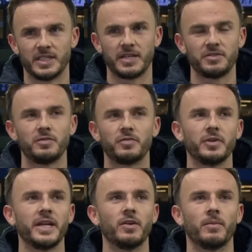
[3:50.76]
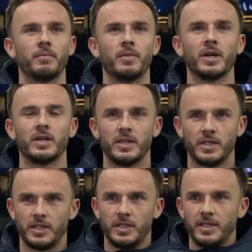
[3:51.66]
is it gives you freedom, but
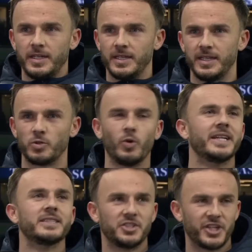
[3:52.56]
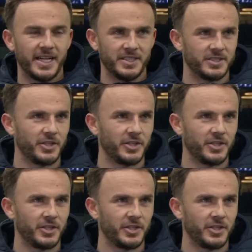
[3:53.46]
it's all interchanging.